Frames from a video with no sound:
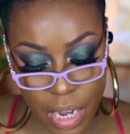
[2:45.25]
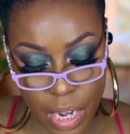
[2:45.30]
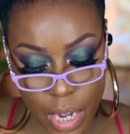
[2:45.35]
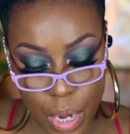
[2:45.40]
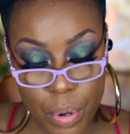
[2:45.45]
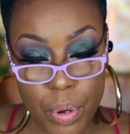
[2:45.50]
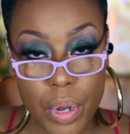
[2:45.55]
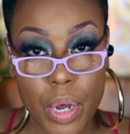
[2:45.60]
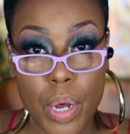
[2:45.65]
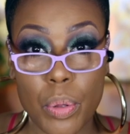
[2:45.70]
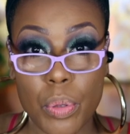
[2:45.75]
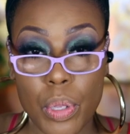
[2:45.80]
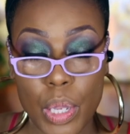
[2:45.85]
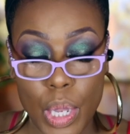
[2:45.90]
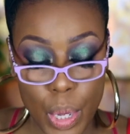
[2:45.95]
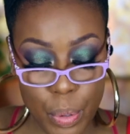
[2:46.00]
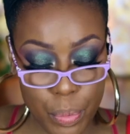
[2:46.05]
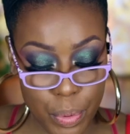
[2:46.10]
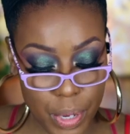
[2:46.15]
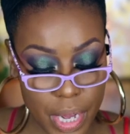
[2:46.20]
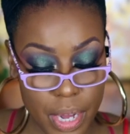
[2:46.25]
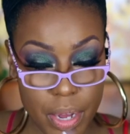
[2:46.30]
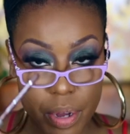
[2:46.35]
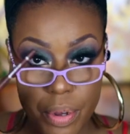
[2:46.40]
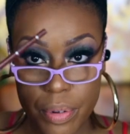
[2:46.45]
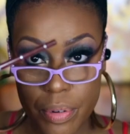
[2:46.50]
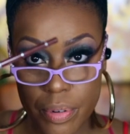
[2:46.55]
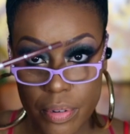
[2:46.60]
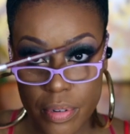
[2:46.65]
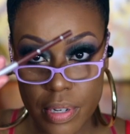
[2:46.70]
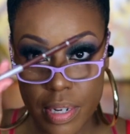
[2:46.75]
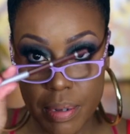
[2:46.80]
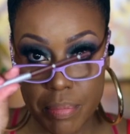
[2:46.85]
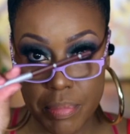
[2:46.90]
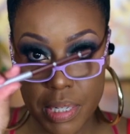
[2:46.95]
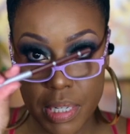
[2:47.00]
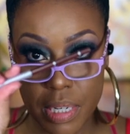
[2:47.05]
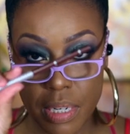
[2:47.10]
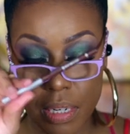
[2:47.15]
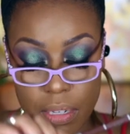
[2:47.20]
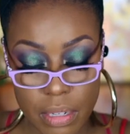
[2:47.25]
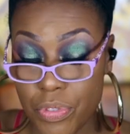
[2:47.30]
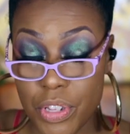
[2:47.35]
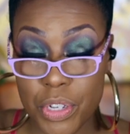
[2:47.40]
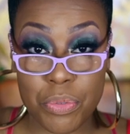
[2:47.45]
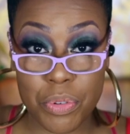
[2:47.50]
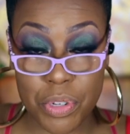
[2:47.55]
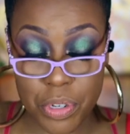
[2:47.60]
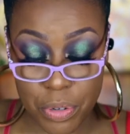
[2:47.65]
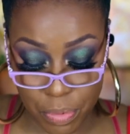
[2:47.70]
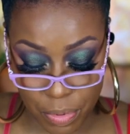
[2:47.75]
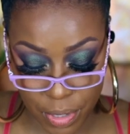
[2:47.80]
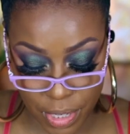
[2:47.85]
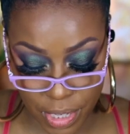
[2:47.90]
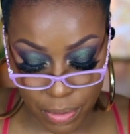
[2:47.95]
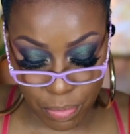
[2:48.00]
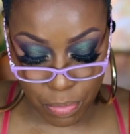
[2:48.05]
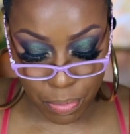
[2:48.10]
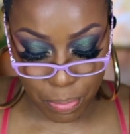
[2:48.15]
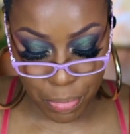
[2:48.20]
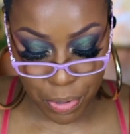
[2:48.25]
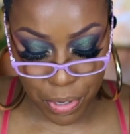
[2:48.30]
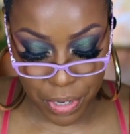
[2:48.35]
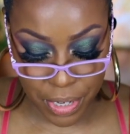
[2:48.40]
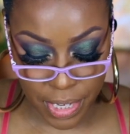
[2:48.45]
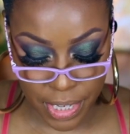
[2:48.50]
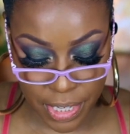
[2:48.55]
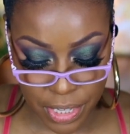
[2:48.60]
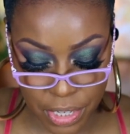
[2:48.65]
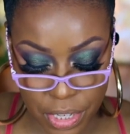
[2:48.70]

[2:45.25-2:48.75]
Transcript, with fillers: Coco Loco this one's really pretty